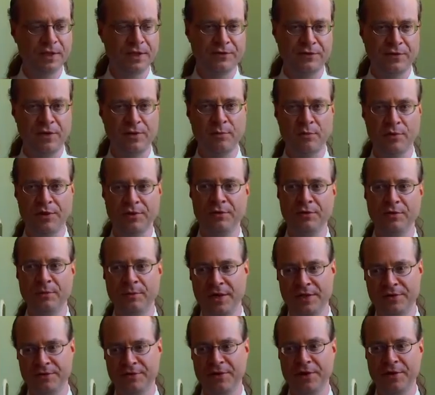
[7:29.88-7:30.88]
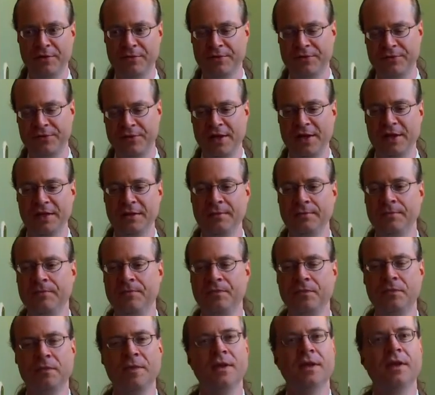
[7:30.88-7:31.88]
someone or myself said
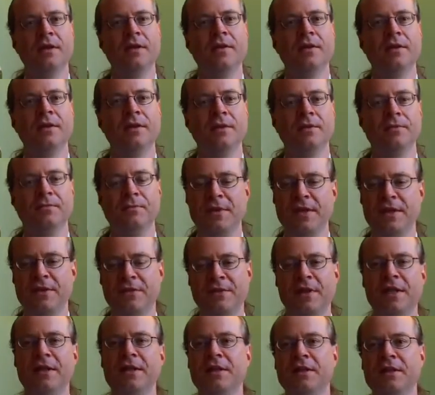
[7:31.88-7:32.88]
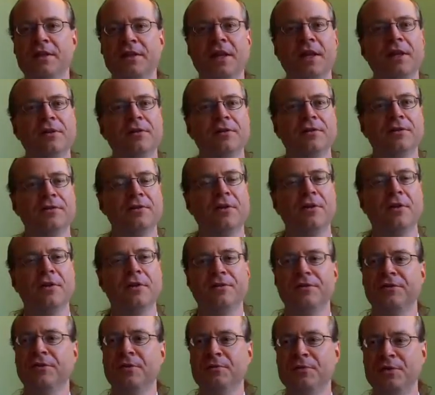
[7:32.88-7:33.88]
these 10 indicators
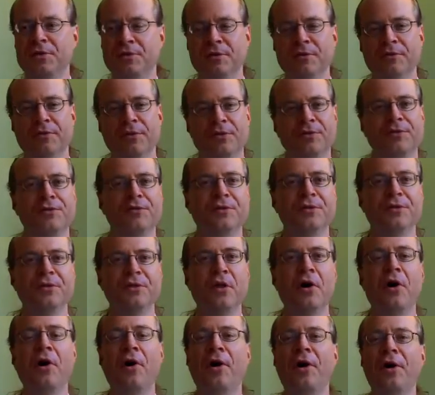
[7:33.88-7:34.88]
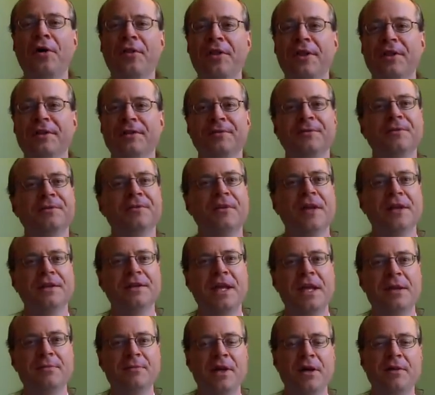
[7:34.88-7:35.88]
are some universal law
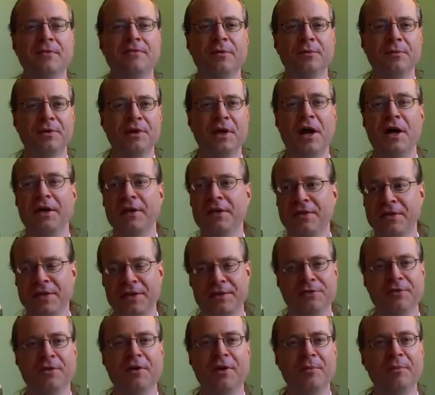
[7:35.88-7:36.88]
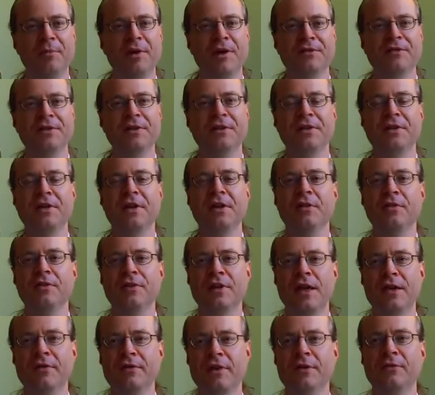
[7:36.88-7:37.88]
that came down from God and these are our best
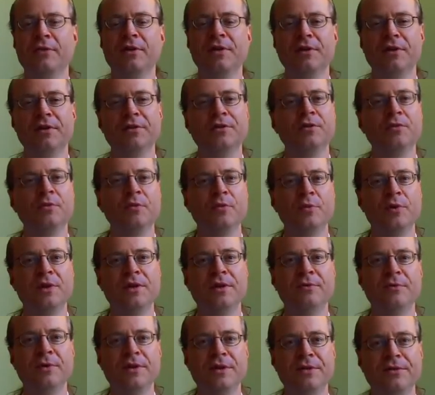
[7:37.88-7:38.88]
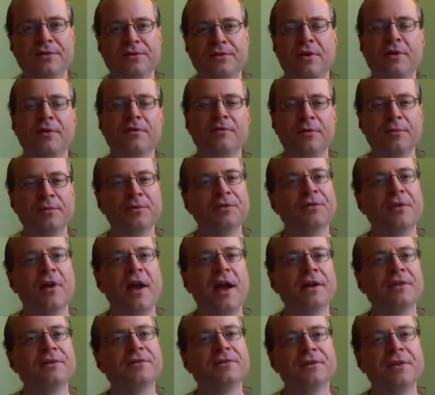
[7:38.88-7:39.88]
indicators. Every country we start from
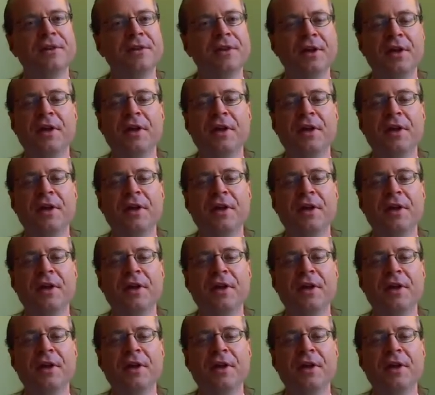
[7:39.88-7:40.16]
scratch.